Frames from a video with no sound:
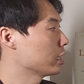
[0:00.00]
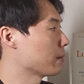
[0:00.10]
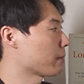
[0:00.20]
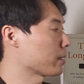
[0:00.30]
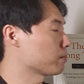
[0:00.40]

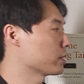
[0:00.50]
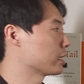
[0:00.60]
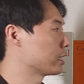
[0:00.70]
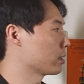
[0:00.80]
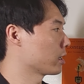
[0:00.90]
it might
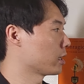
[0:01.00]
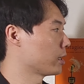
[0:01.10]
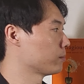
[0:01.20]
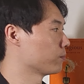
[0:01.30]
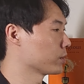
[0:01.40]
be,
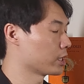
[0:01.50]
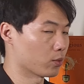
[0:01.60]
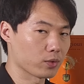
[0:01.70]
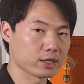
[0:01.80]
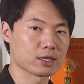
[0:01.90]

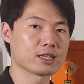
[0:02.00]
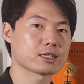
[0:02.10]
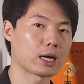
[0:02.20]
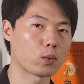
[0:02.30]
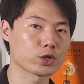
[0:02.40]

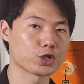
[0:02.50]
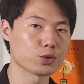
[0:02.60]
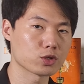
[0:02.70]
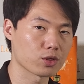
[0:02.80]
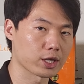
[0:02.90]
this, I want
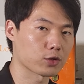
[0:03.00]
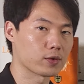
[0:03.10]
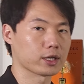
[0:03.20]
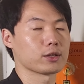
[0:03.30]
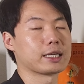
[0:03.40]
you to think
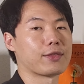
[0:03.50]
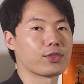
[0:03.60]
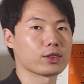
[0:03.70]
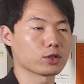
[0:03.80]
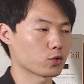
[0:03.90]
critically and
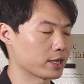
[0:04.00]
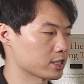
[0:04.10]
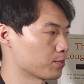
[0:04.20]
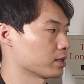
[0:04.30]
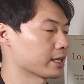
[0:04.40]
create
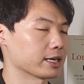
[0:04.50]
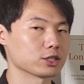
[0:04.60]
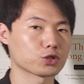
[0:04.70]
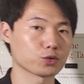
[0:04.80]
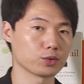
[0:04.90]
something that
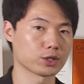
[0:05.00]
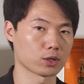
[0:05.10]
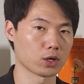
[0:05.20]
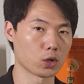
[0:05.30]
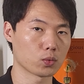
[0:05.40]
is truly
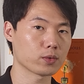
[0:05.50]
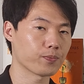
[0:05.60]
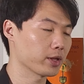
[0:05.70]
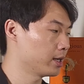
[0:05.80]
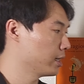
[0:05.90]
your own,
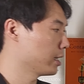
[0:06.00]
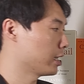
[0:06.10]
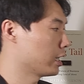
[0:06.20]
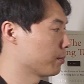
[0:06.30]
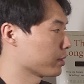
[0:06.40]

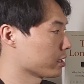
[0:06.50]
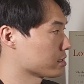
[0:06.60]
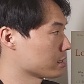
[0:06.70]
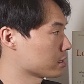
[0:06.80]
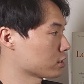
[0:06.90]

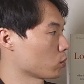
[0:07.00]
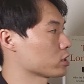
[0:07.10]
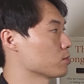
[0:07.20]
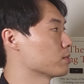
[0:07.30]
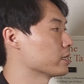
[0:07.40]
because this is going
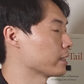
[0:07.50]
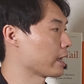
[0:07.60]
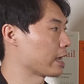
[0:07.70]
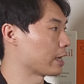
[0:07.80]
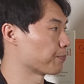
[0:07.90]
to be
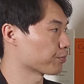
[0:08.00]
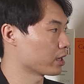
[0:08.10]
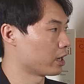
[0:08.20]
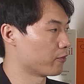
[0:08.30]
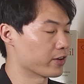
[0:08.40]
a
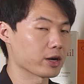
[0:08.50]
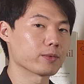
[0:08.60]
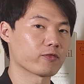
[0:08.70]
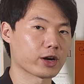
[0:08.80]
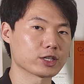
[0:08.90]
very,
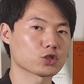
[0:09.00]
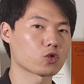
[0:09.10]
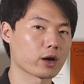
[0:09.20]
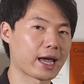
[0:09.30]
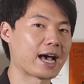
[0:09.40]
very
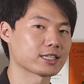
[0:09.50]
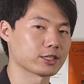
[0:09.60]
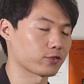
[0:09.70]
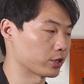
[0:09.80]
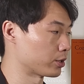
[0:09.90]
strong
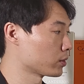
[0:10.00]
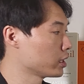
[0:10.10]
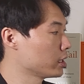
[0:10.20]
asset for you.